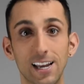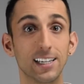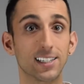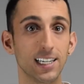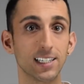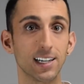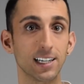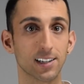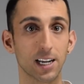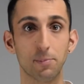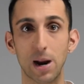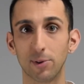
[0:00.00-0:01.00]
seasonings
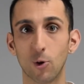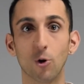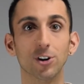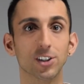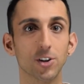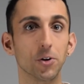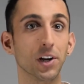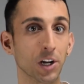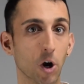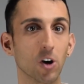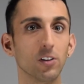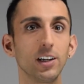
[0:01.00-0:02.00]
like peppercorn, salt, and
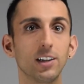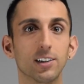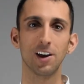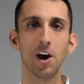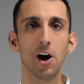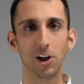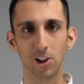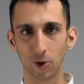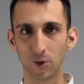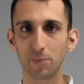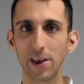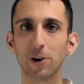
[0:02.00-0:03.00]
garlic, along
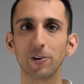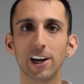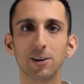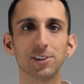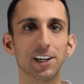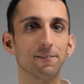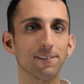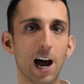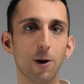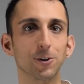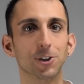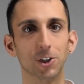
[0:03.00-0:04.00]
with bakery items like
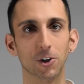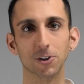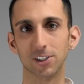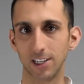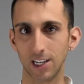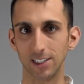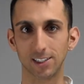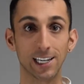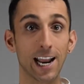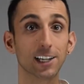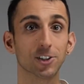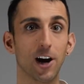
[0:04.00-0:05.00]
flour, sugars, yeast, and
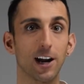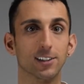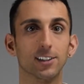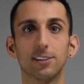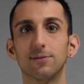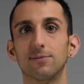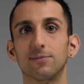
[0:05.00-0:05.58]
extracts.